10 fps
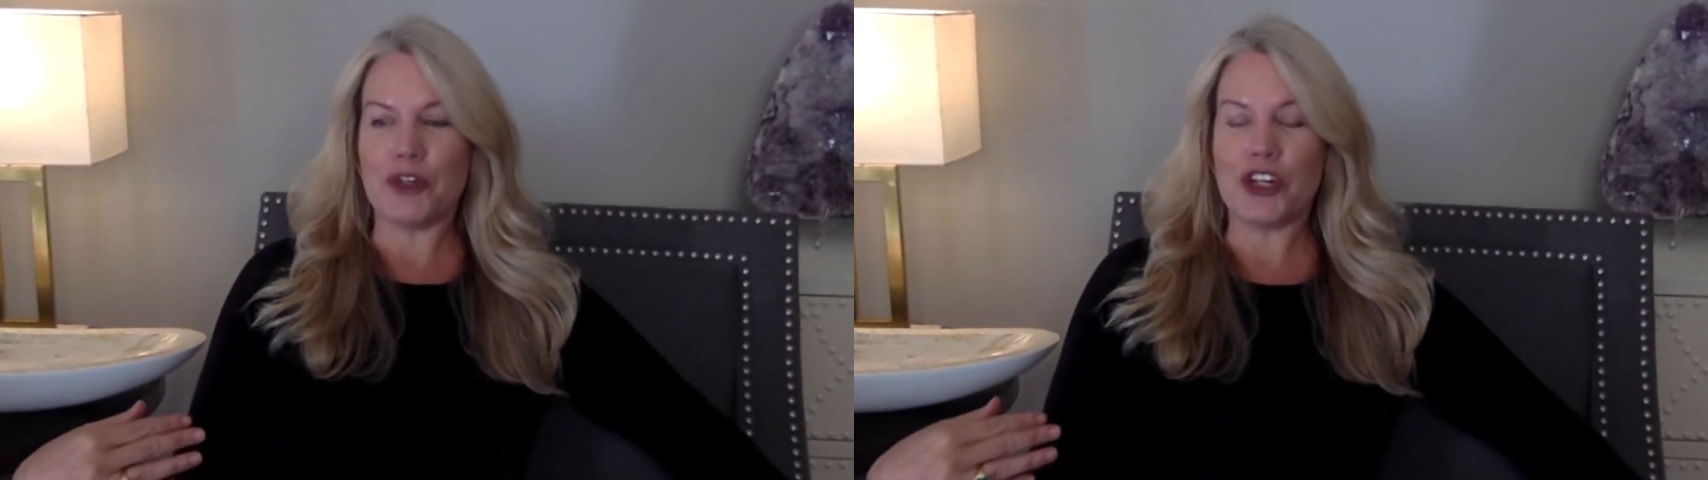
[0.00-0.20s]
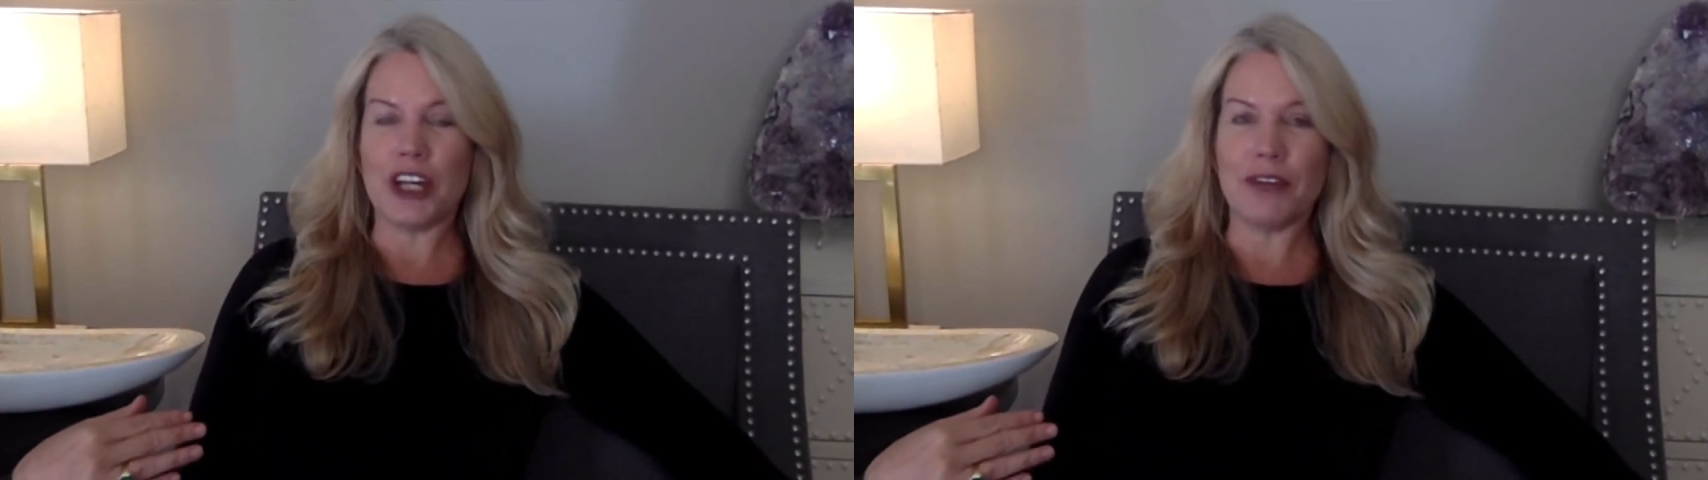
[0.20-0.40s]

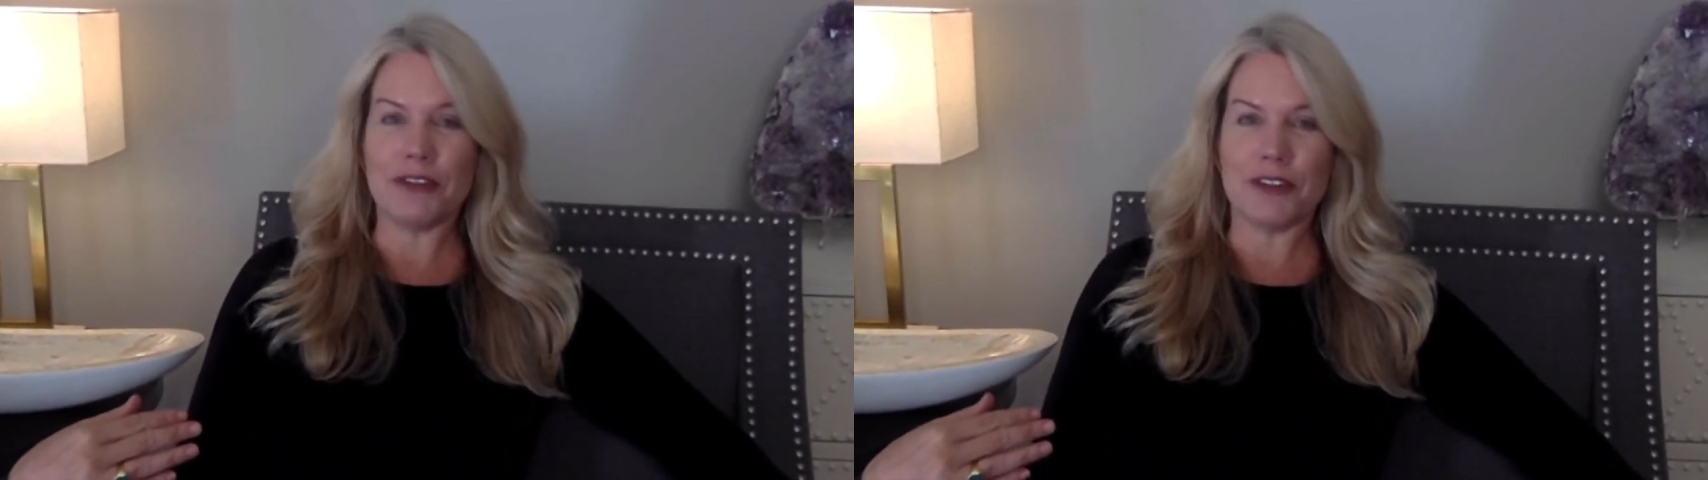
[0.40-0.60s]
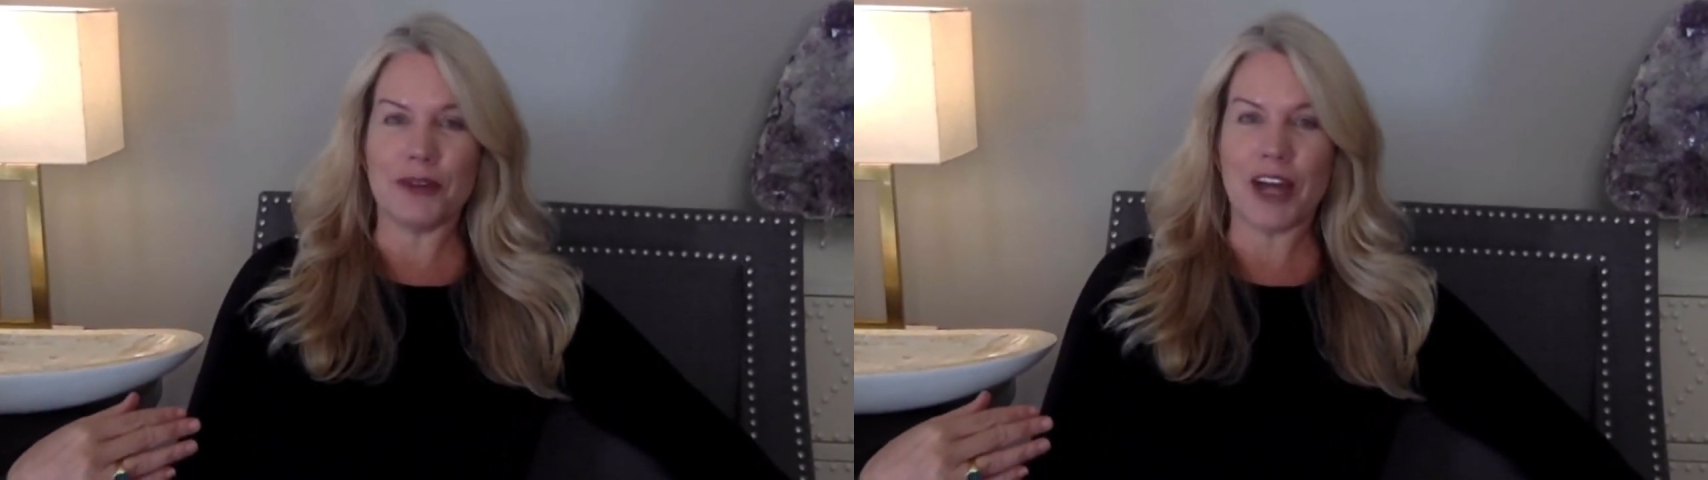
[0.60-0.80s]
she
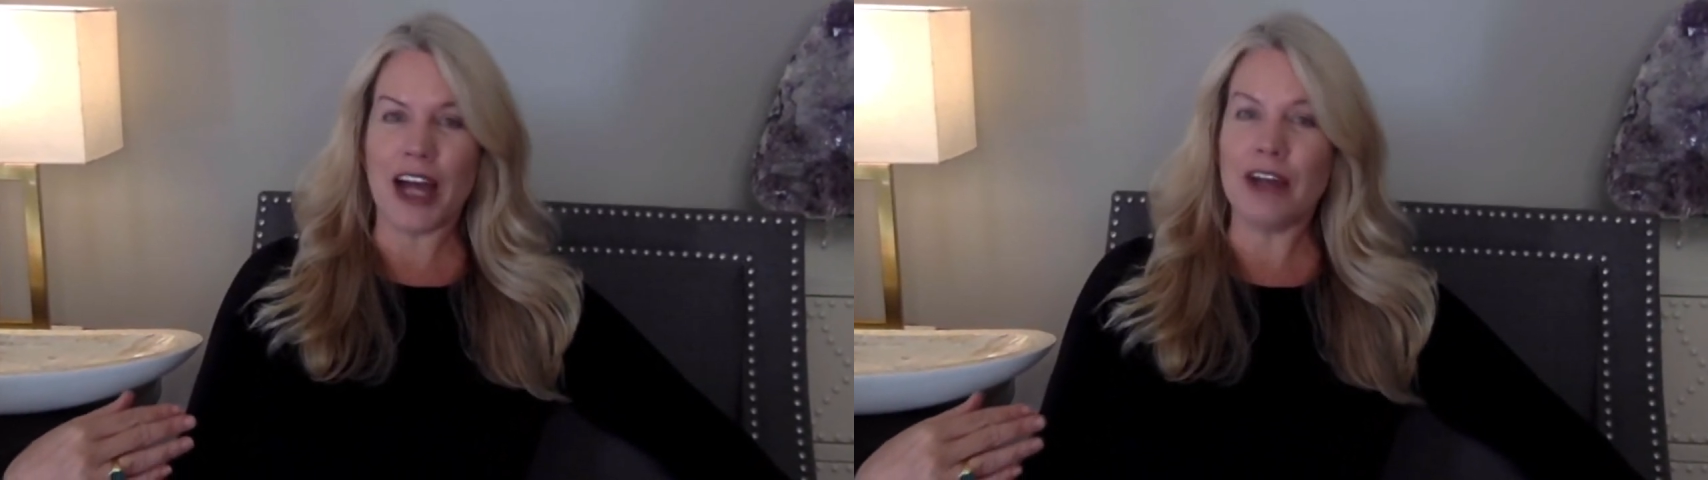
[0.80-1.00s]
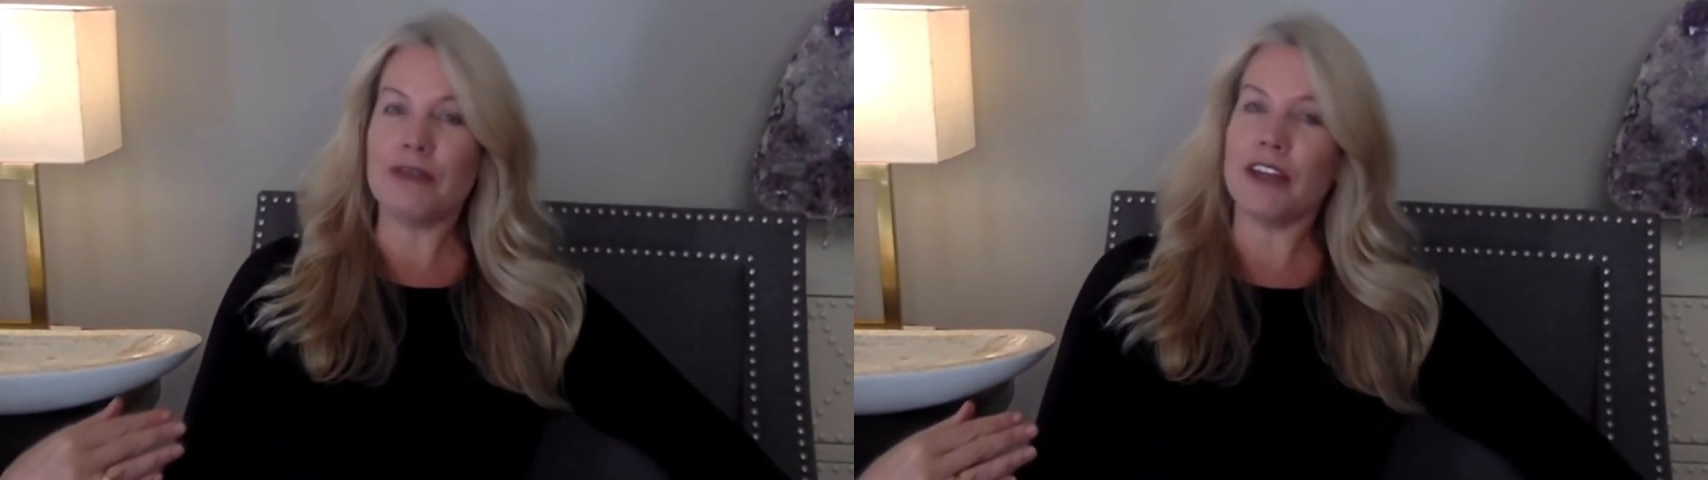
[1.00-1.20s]
gives
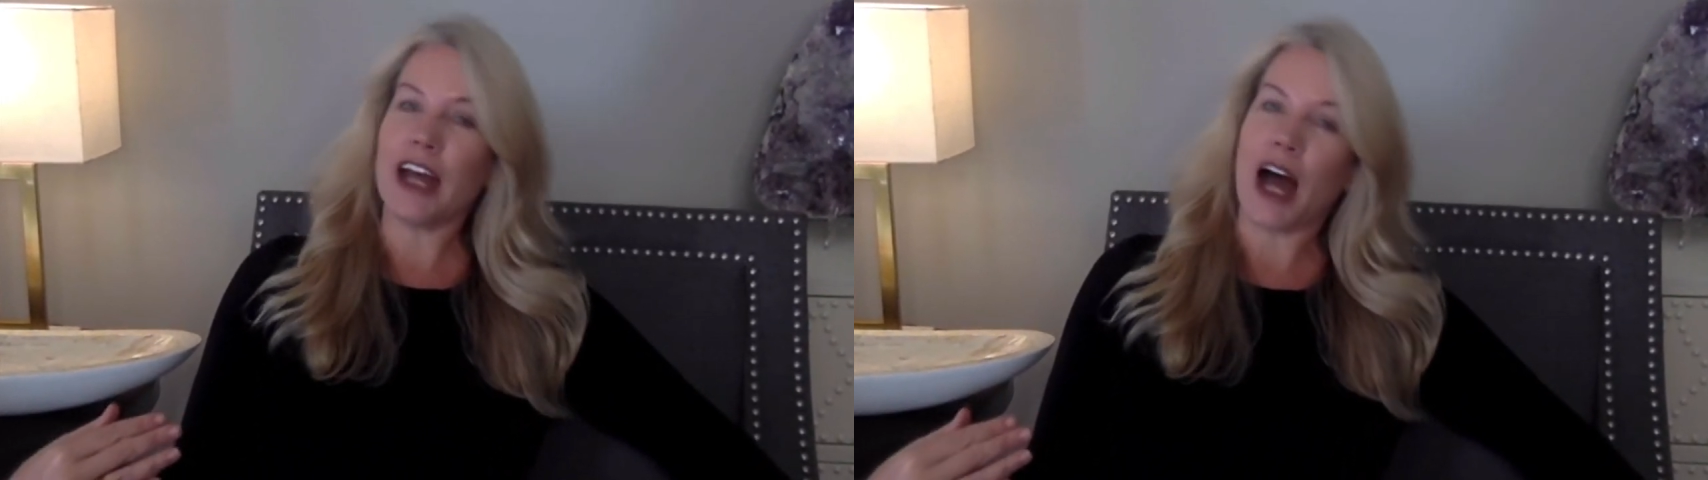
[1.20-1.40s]
kind of the